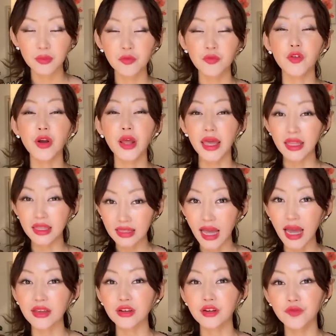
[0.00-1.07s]
for
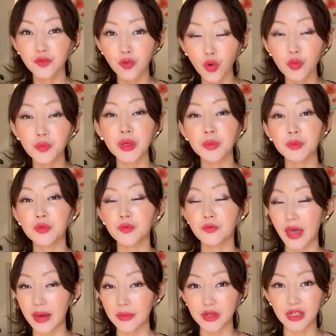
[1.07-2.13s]
entire four people
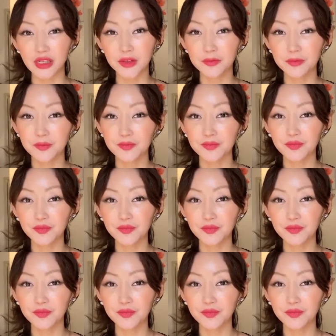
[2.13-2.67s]
family.